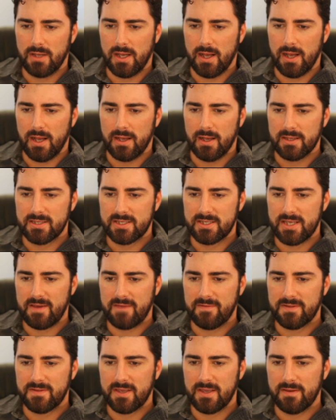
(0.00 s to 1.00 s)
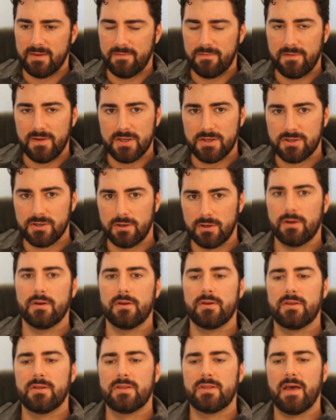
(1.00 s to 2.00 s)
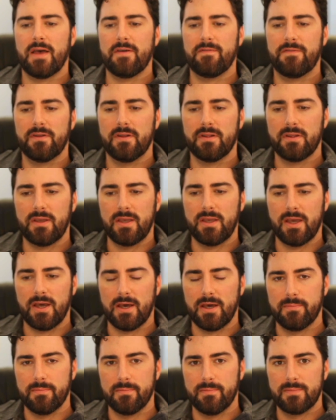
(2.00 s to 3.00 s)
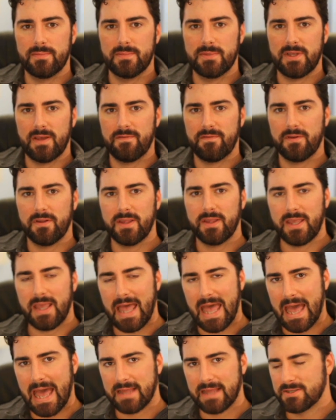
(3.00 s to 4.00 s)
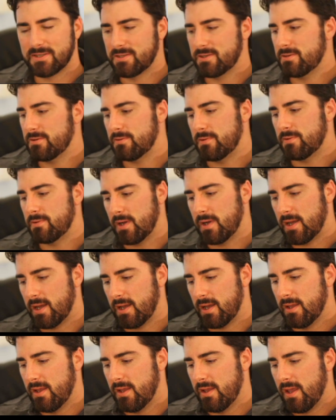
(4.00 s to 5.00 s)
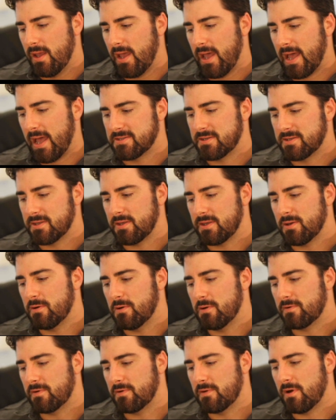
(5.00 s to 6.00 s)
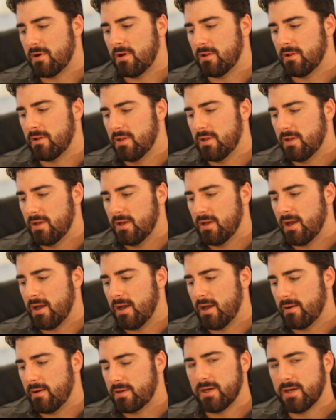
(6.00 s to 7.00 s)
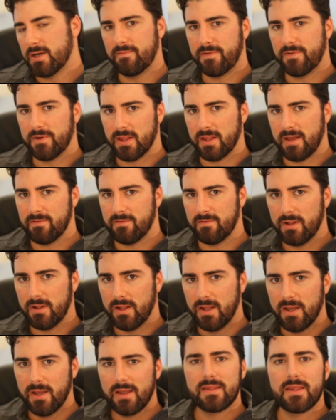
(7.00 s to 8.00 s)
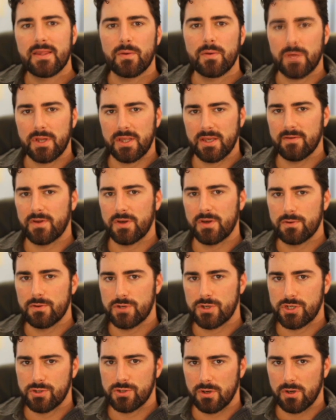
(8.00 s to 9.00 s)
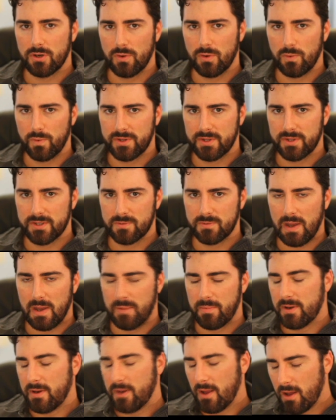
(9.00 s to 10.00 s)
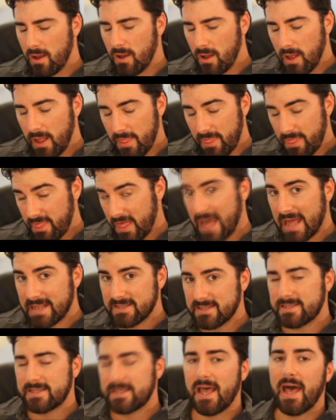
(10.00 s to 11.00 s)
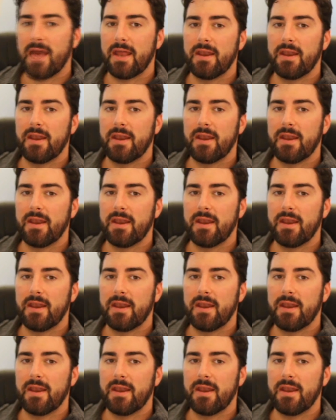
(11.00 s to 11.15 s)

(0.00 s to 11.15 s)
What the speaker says: safety feature definitely adds to the overall comfort level that it would give a new shooter with this weapon. That said,